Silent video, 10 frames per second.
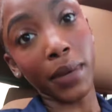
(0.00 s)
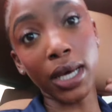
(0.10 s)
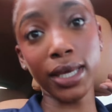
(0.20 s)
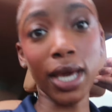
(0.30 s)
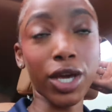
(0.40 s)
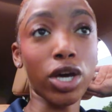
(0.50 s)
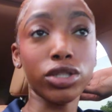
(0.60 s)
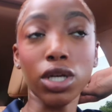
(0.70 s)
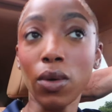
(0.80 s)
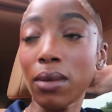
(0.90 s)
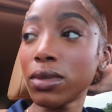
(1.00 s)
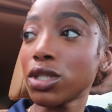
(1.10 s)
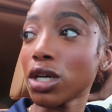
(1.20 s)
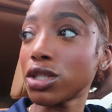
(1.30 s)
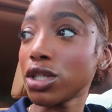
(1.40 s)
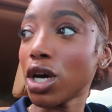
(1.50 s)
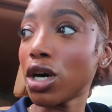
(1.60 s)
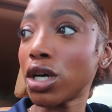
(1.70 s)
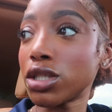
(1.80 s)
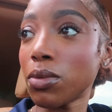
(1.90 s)
But yeah y'all, so I'm gonna talk to
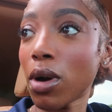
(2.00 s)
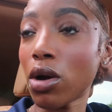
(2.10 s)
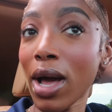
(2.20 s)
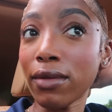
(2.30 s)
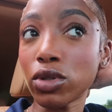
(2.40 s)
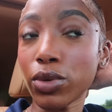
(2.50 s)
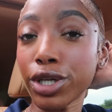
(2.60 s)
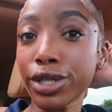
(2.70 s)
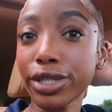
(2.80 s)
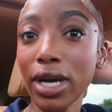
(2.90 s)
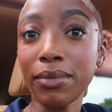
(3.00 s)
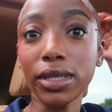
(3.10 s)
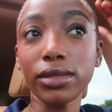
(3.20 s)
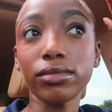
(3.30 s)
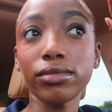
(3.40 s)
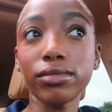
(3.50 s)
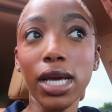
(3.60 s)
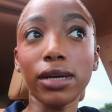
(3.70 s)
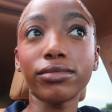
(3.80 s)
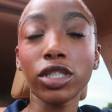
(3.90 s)
y'all tomorrow after work. I mean,
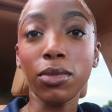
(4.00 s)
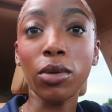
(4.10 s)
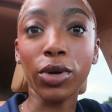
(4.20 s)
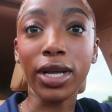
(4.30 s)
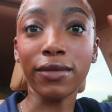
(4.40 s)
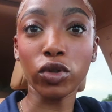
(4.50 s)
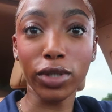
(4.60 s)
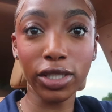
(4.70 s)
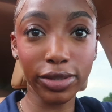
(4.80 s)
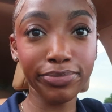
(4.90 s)
yeah, tomorrow morning after work.